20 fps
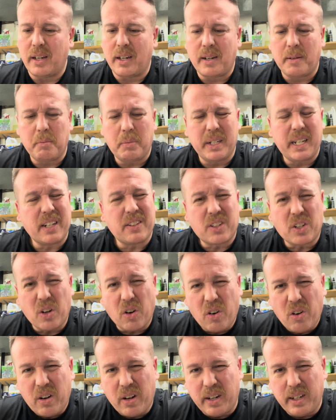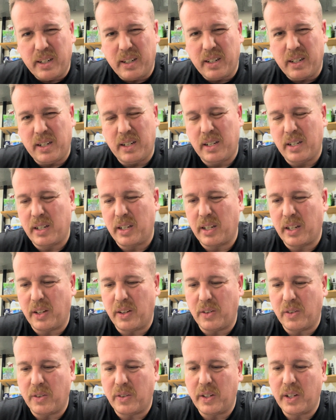But that's gone. You
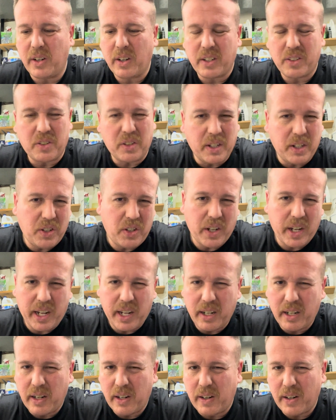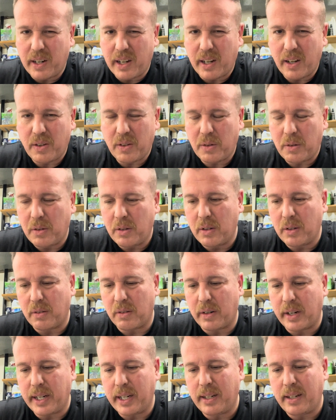know, you got CJ in there now,
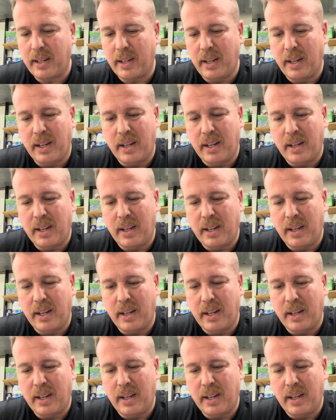right?